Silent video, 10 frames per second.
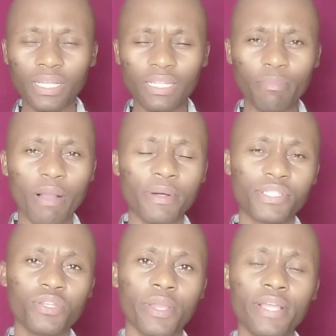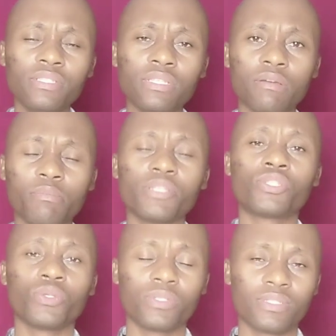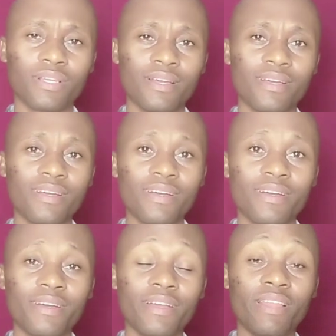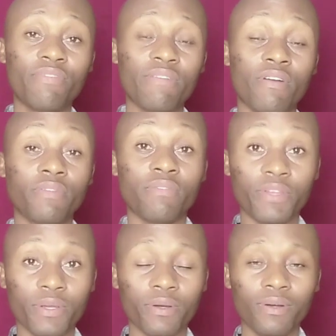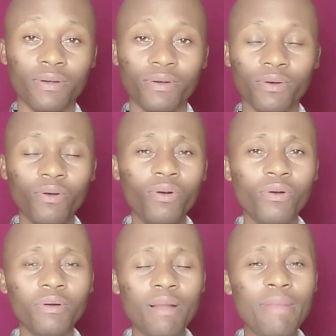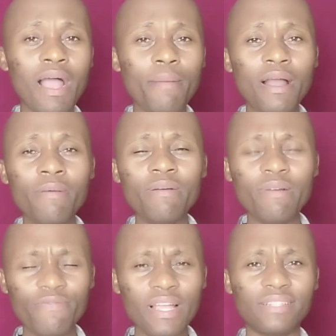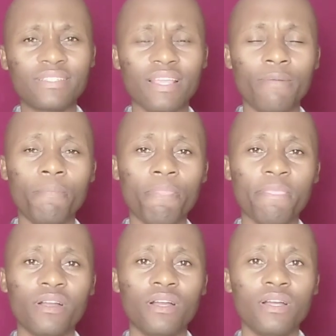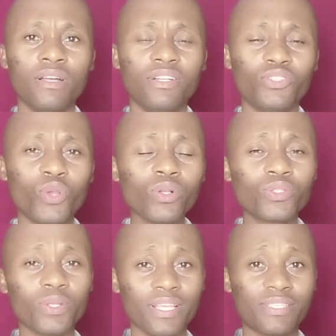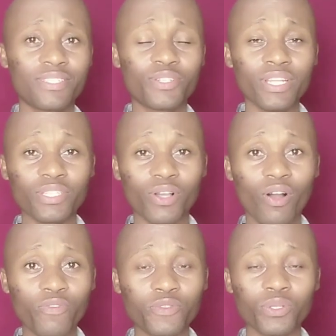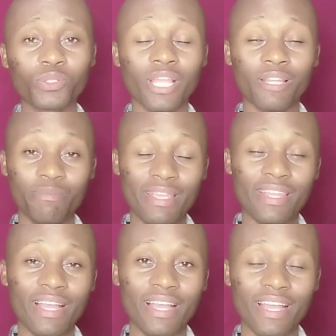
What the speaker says: The power is in your hands. Please choose in favor of the video. Oh, I'm a fans again. Took to the street of social media